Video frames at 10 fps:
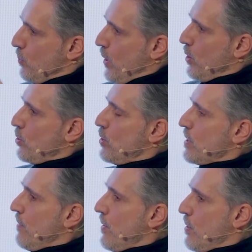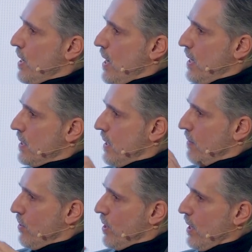Pictures are very nice and
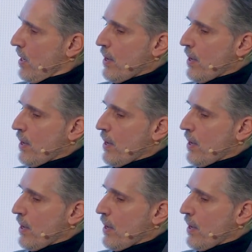everything.